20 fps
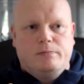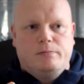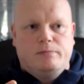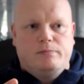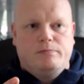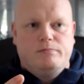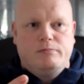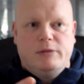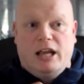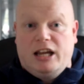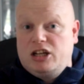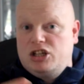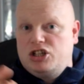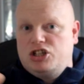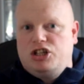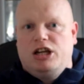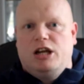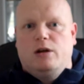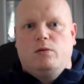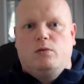Next
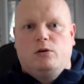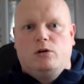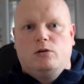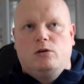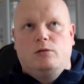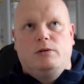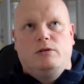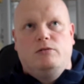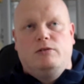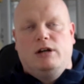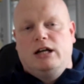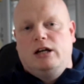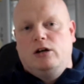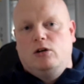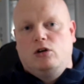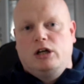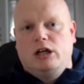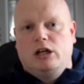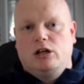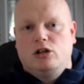year we're going to be really
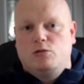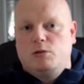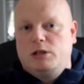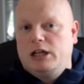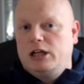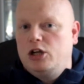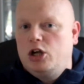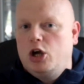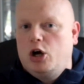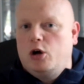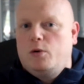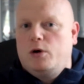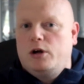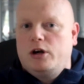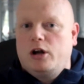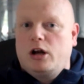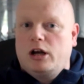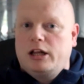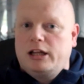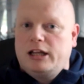lucky because we didn't go on
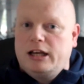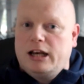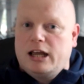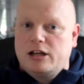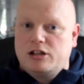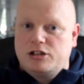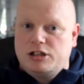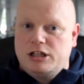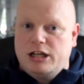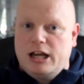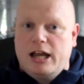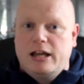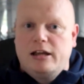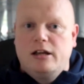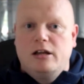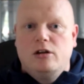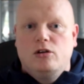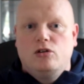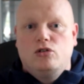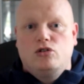holiday last year,
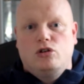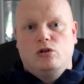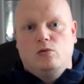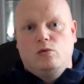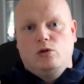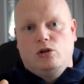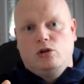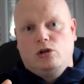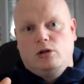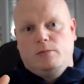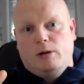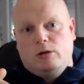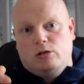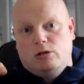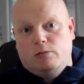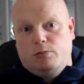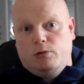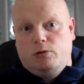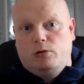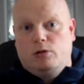so we're going to be able to
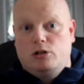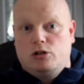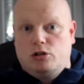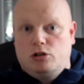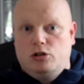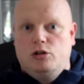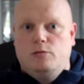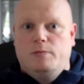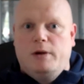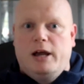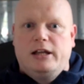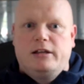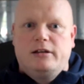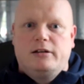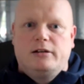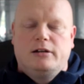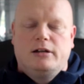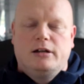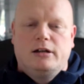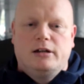book a 2-bed
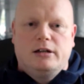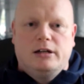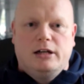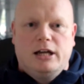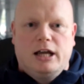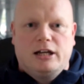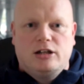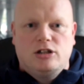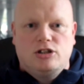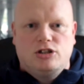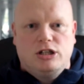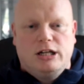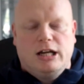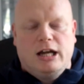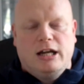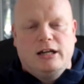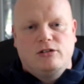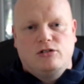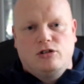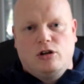next year.
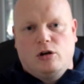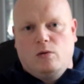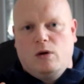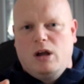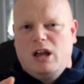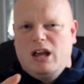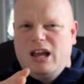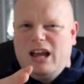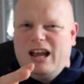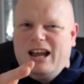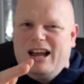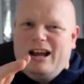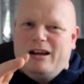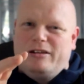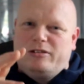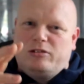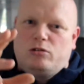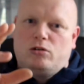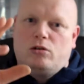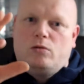So I
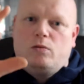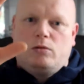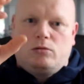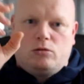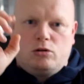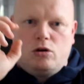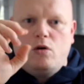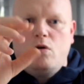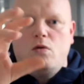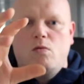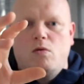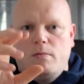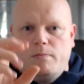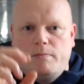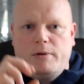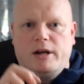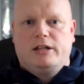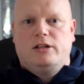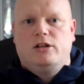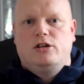thought we'll throw a
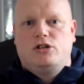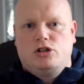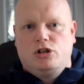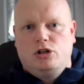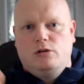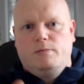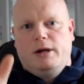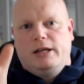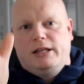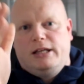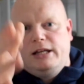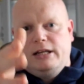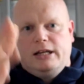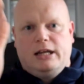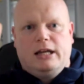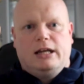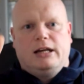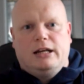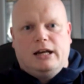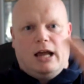1-bed and a 2-bed in
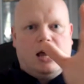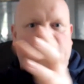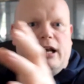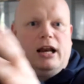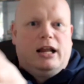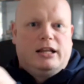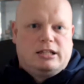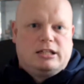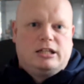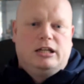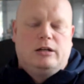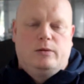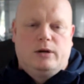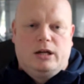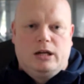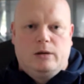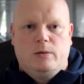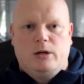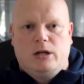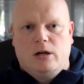there, and let's see where
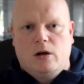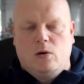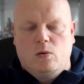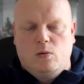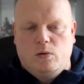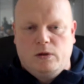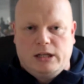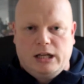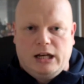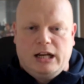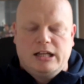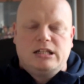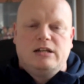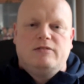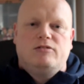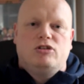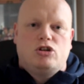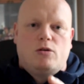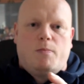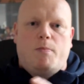we go with it. Let's see if
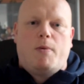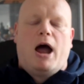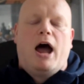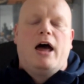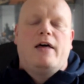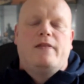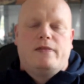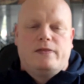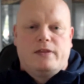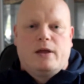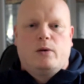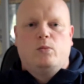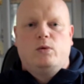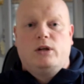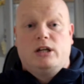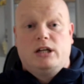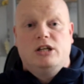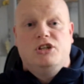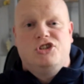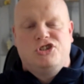there's a pattern that we
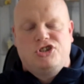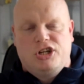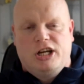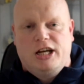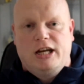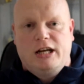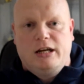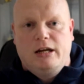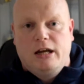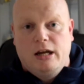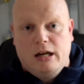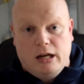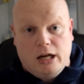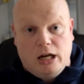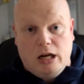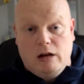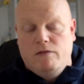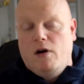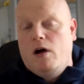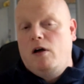can see
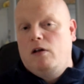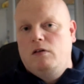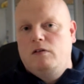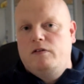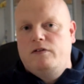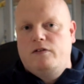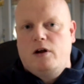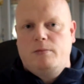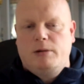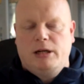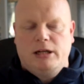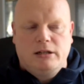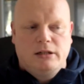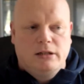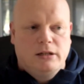evolve from it.